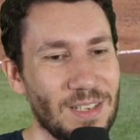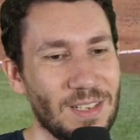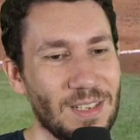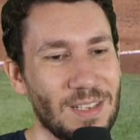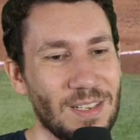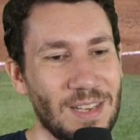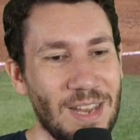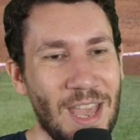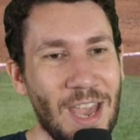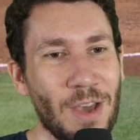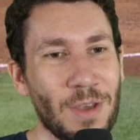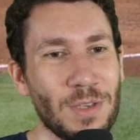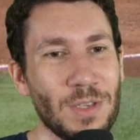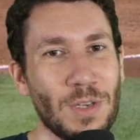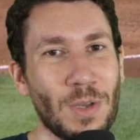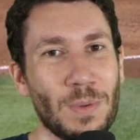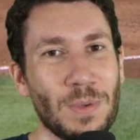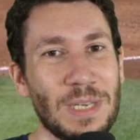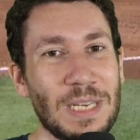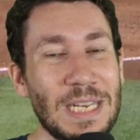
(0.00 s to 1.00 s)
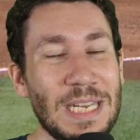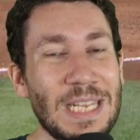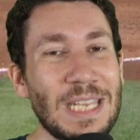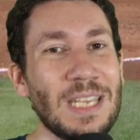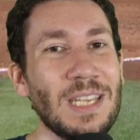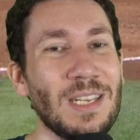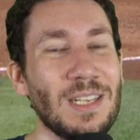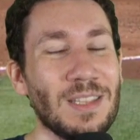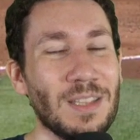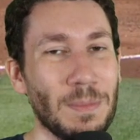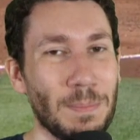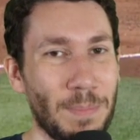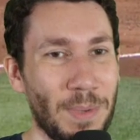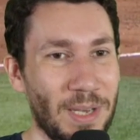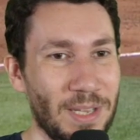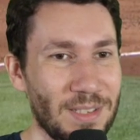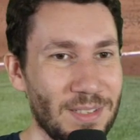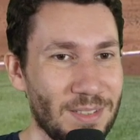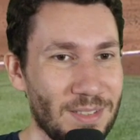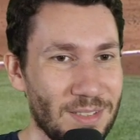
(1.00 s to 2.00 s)
now you don't need the
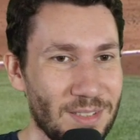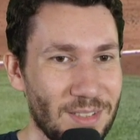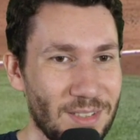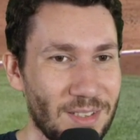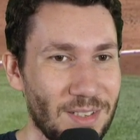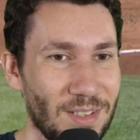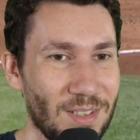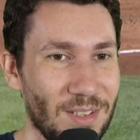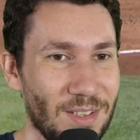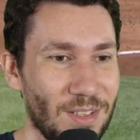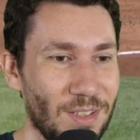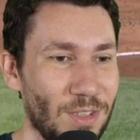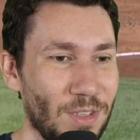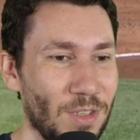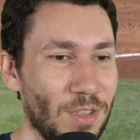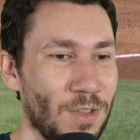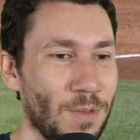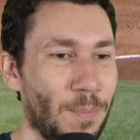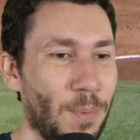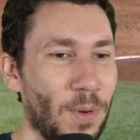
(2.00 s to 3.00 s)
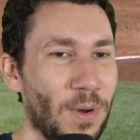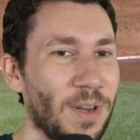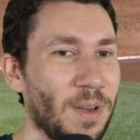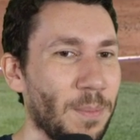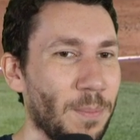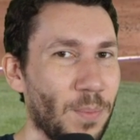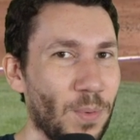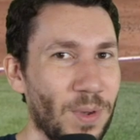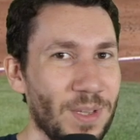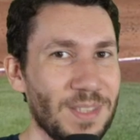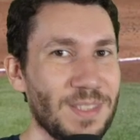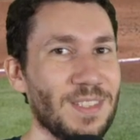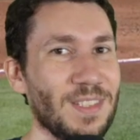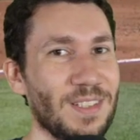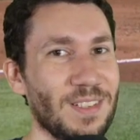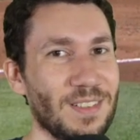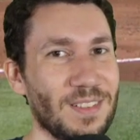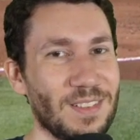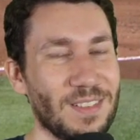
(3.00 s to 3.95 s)
bunt, you put in Brinson.